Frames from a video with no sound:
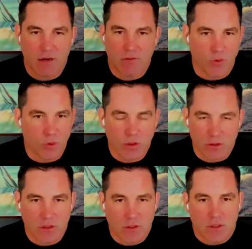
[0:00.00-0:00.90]
can't
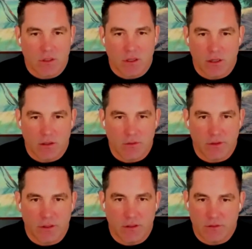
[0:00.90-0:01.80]
afford
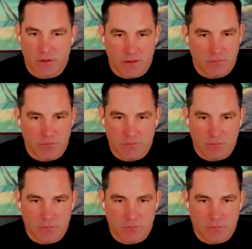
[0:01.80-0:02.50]
uh, the the